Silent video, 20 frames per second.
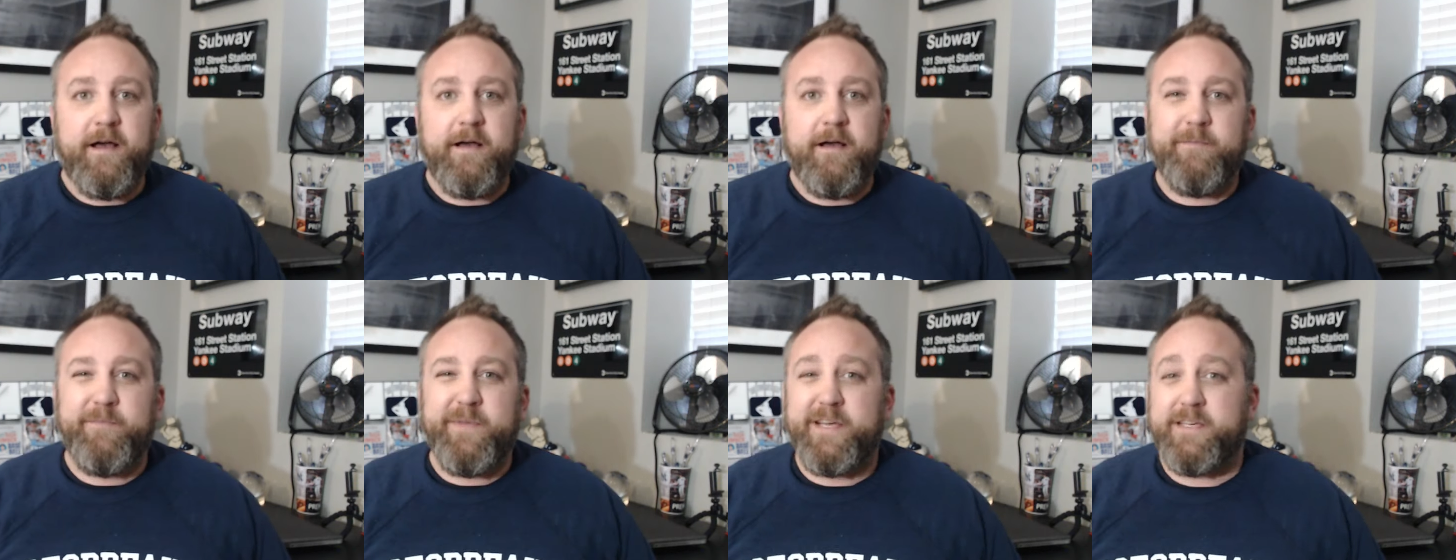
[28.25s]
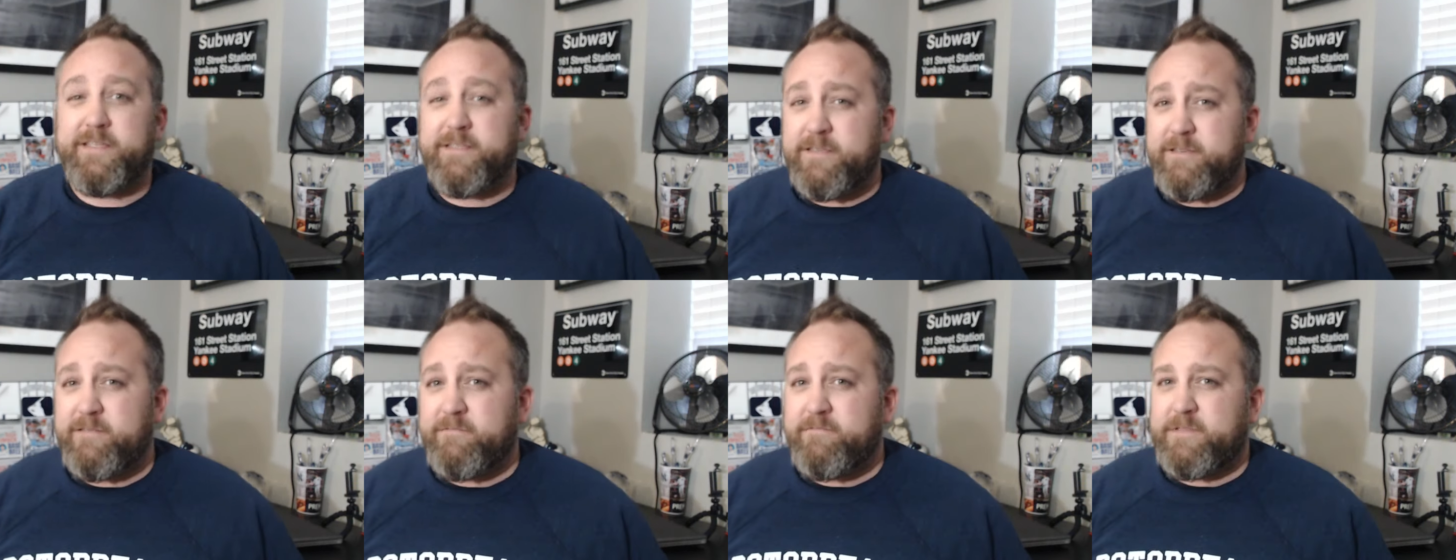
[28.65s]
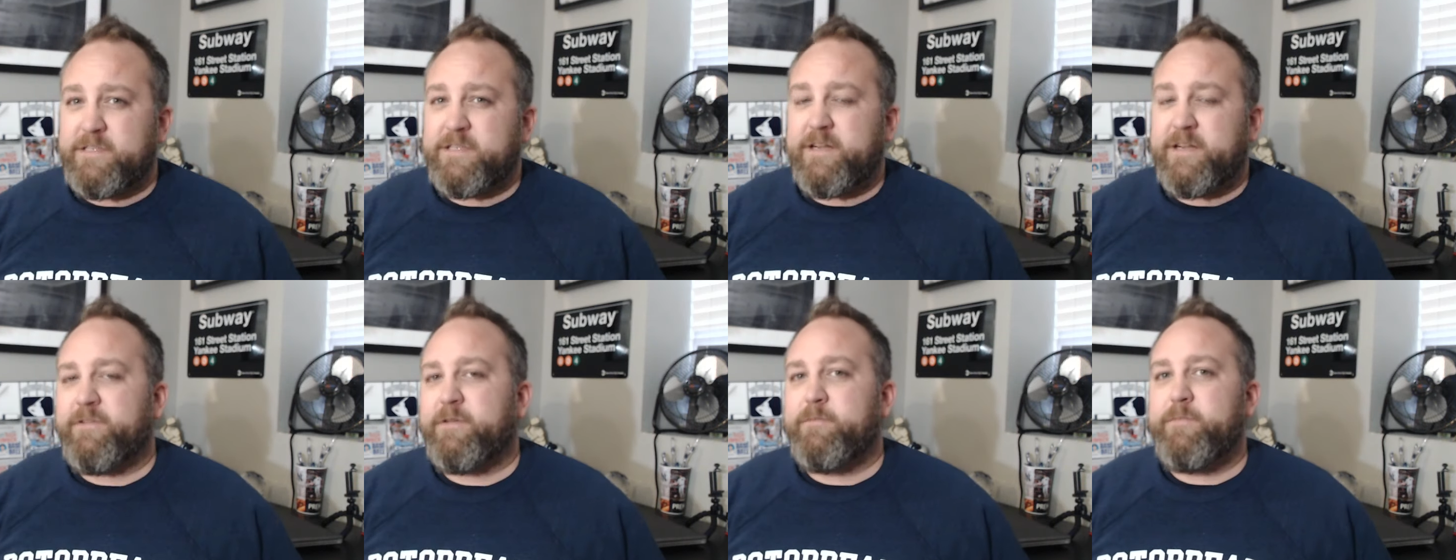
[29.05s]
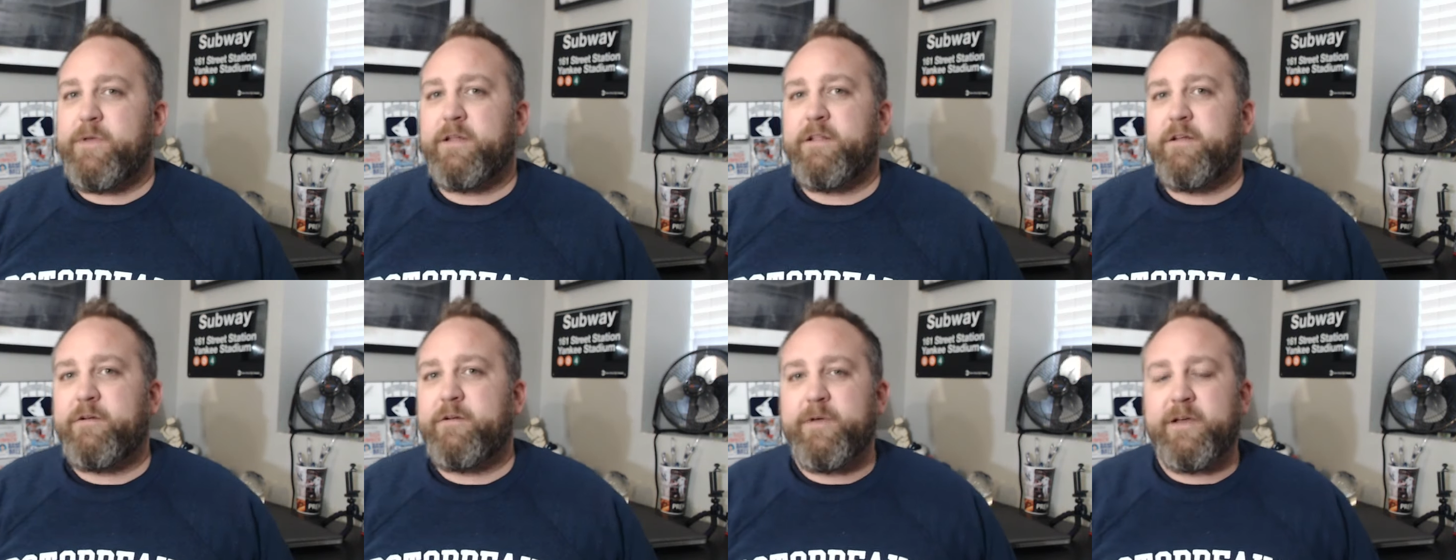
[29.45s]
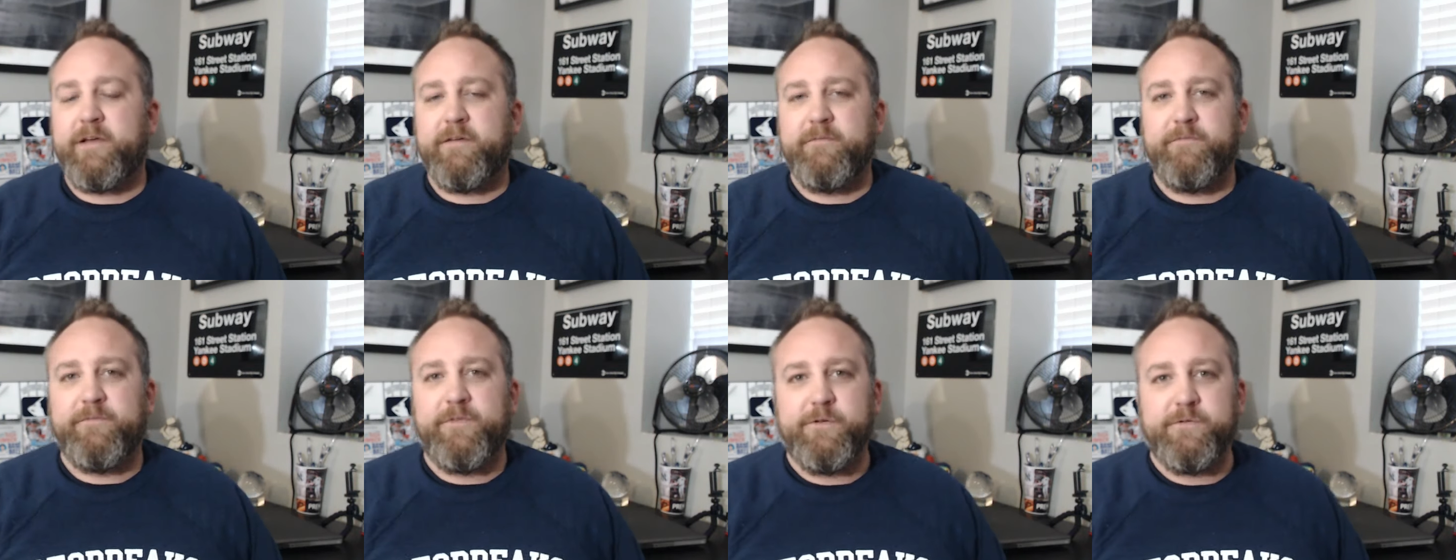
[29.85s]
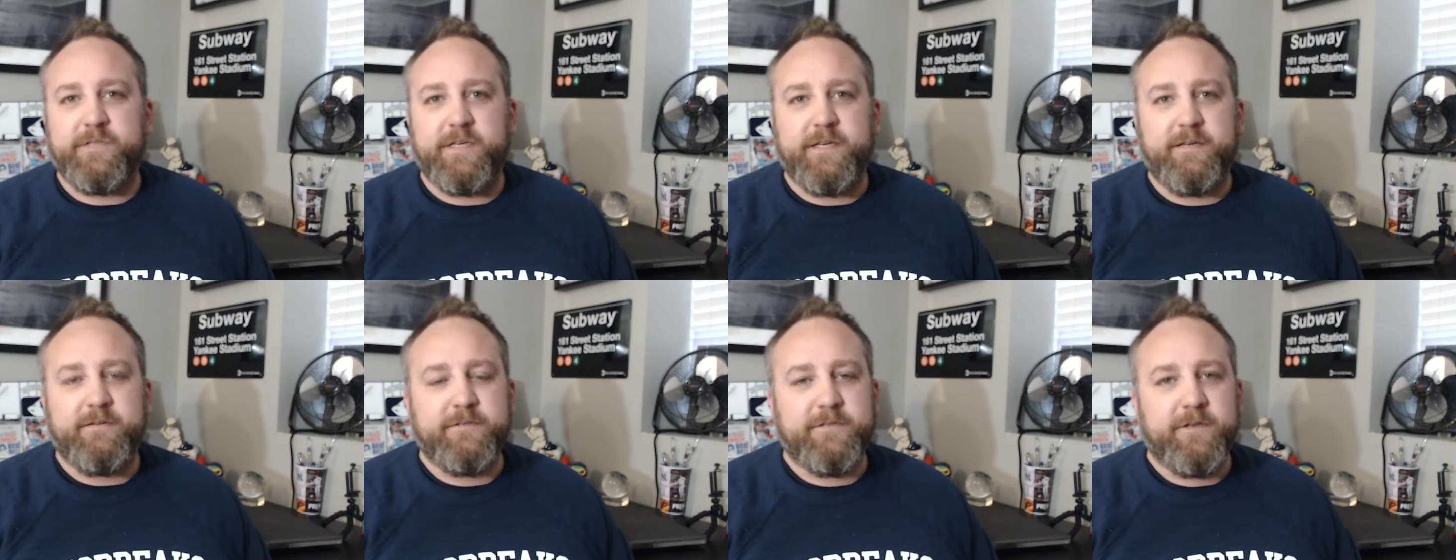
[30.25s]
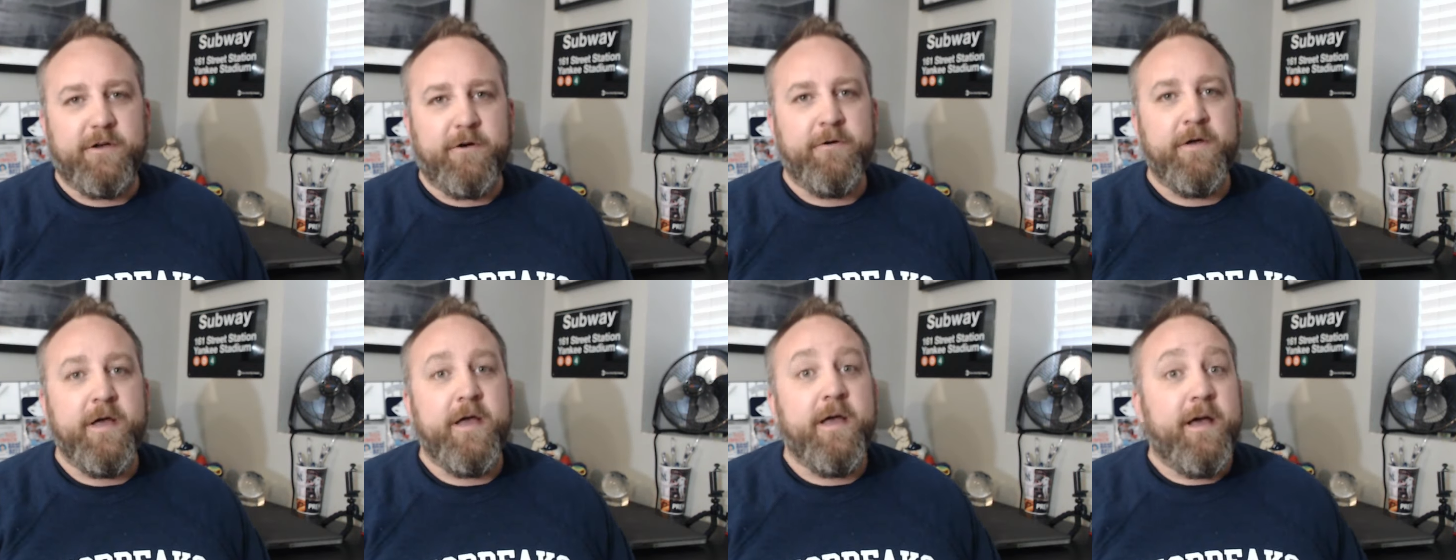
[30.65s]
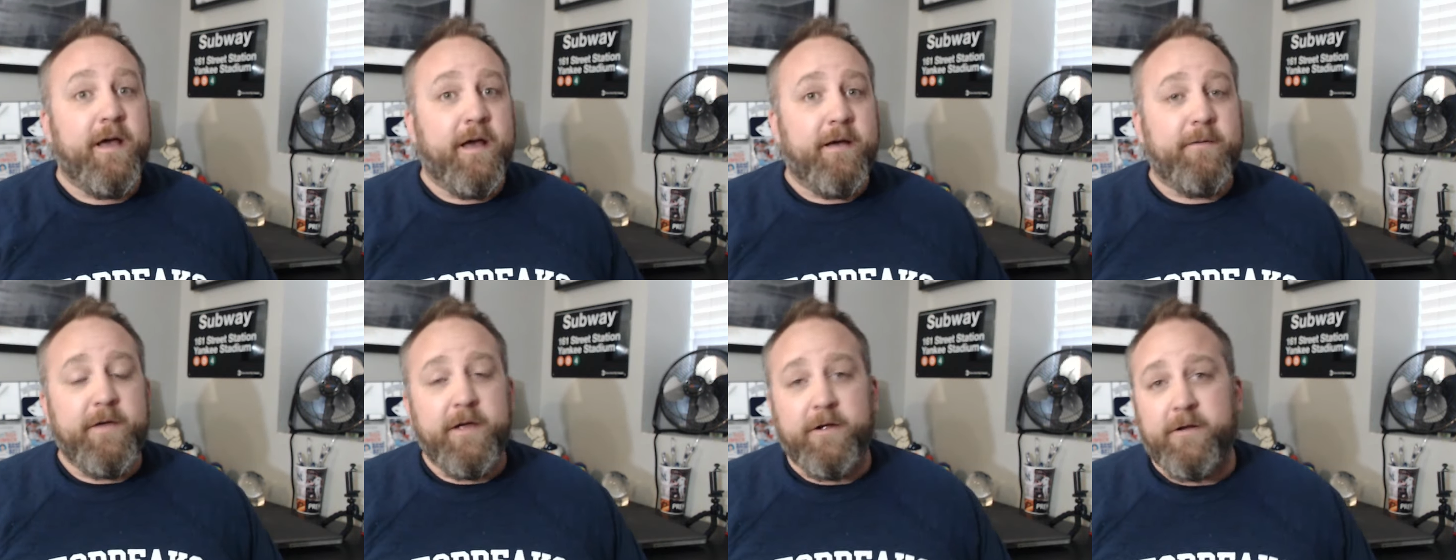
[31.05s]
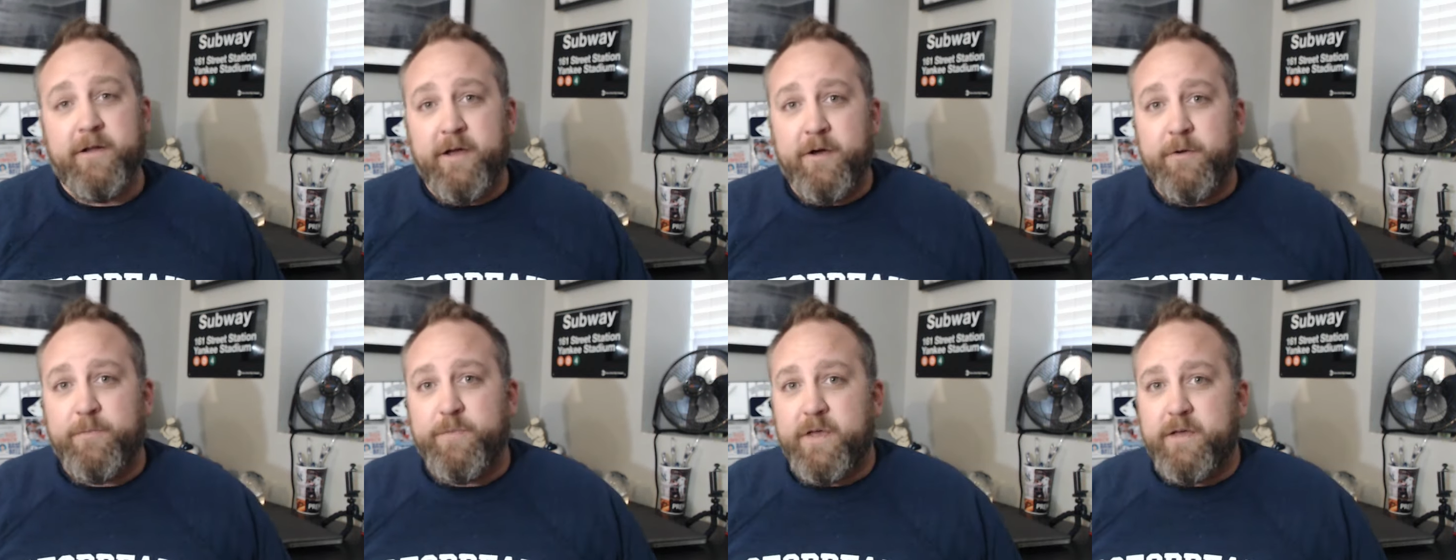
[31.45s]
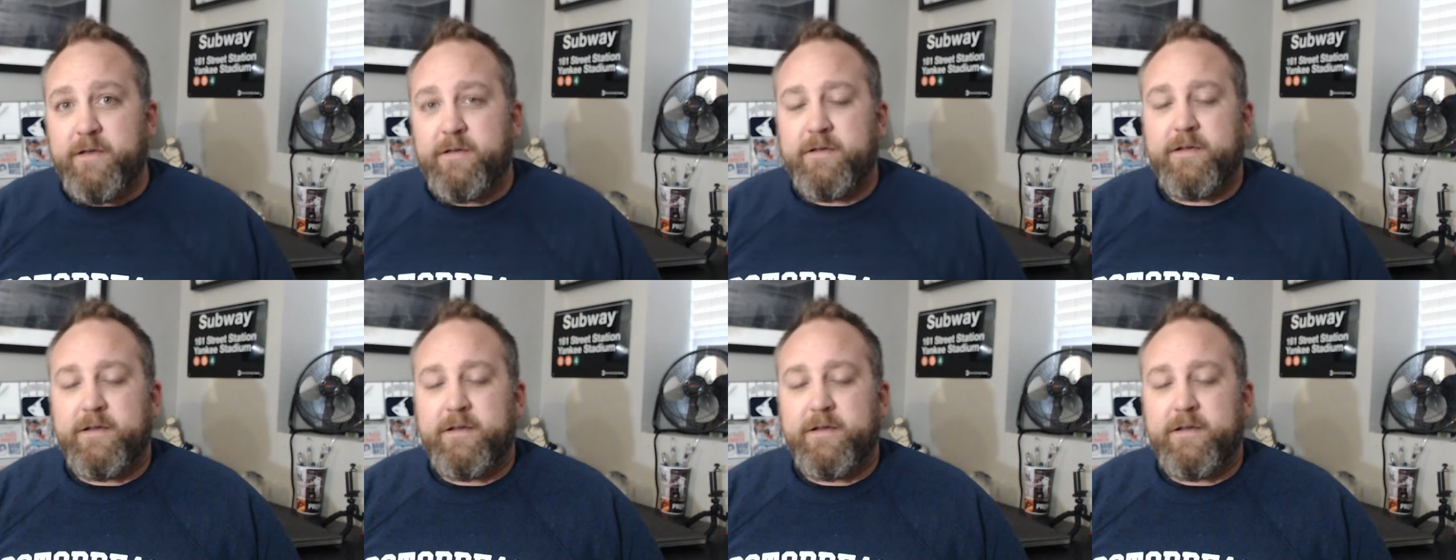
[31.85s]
because stuff can be a little bit confusing. So here to help you